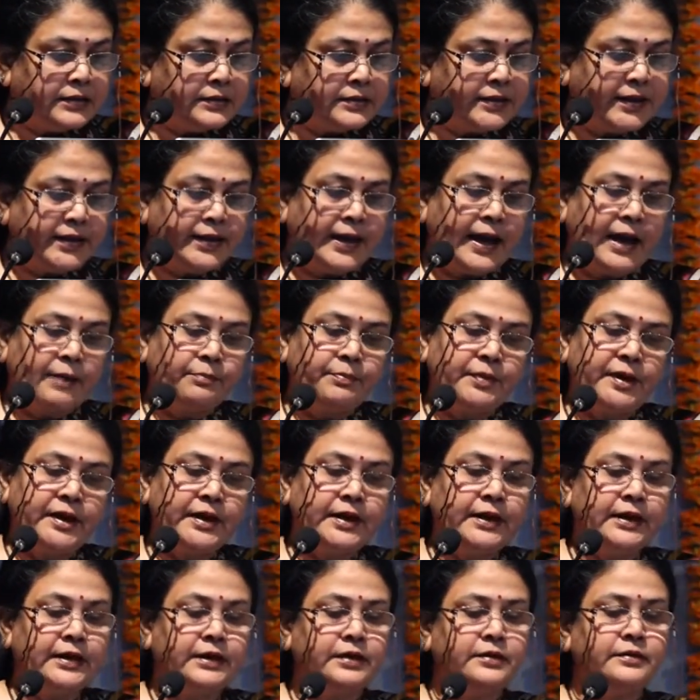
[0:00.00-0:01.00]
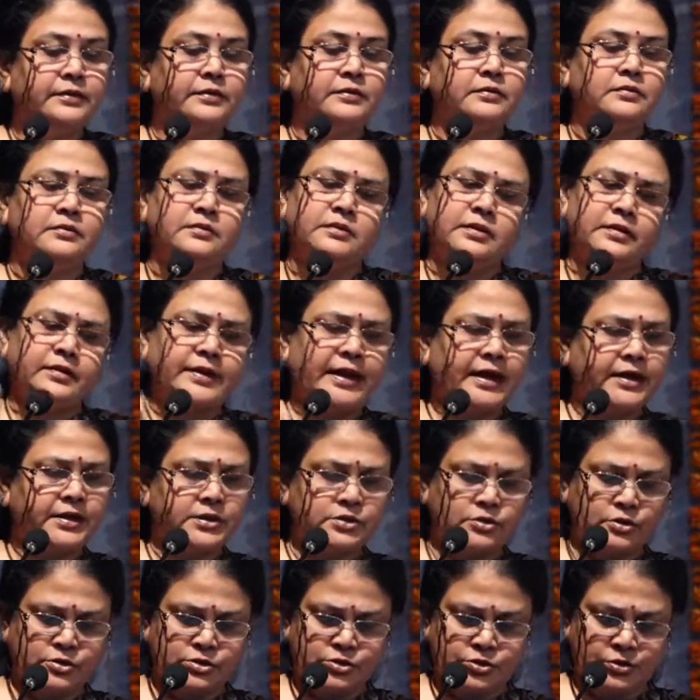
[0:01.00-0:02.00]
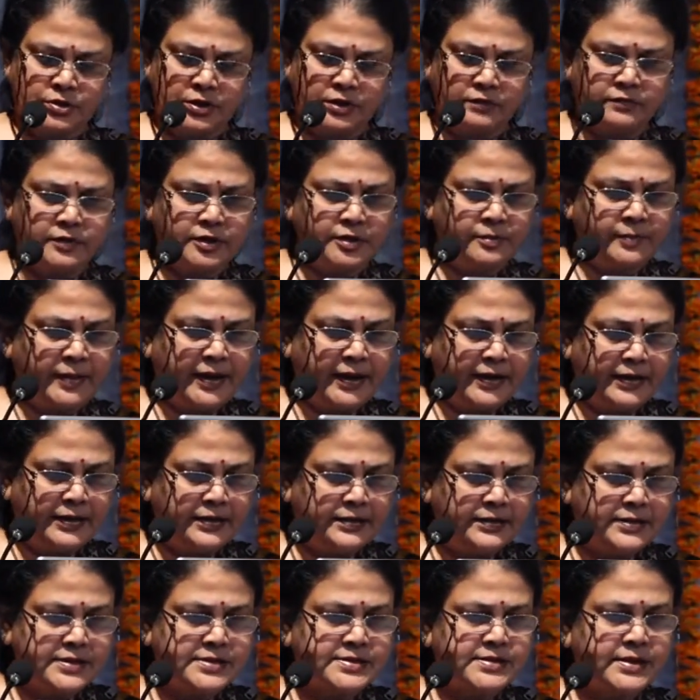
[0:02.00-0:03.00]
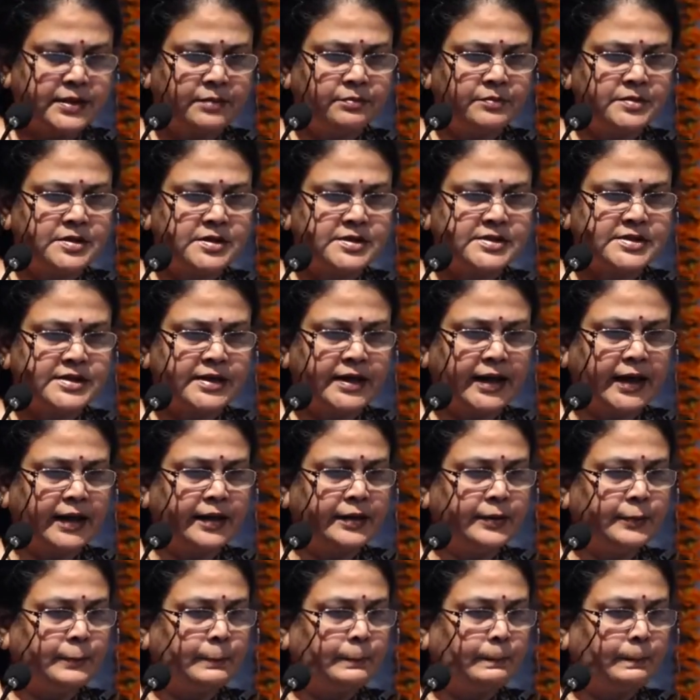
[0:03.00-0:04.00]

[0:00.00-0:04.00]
Then applicant, that is also covered by the same slide.